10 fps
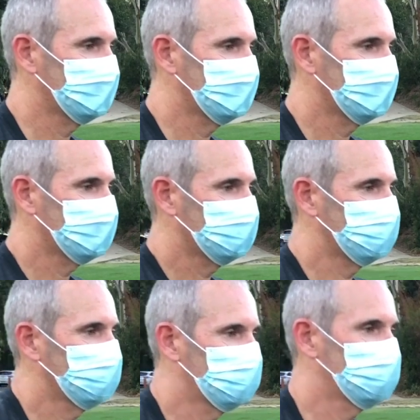is a
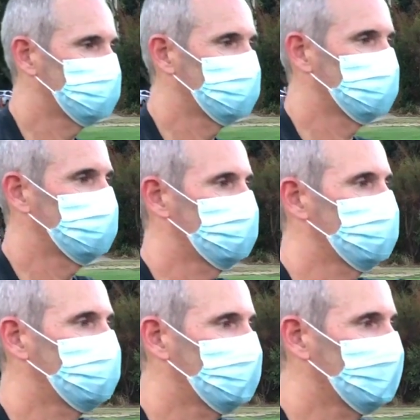switch from
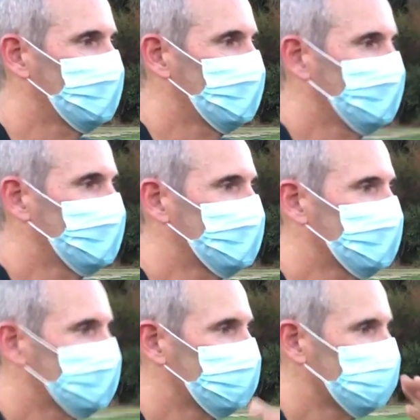outside
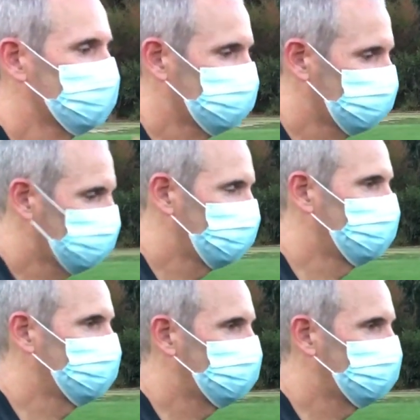to